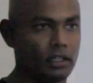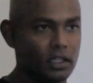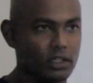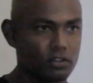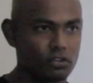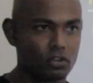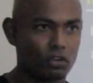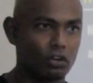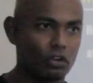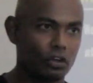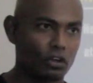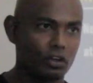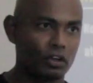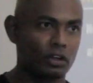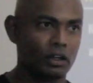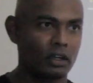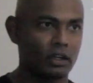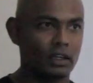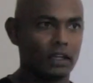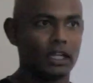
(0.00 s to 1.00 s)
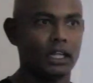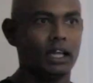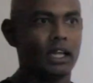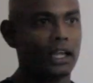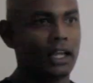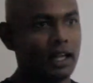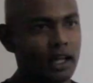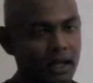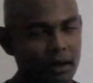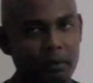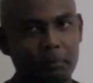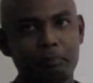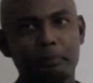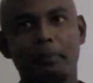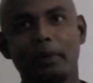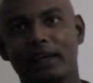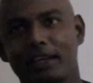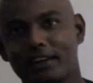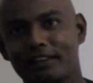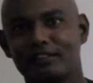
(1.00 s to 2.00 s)
So
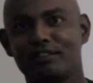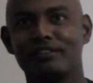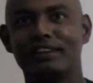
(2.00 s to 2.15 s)
parents,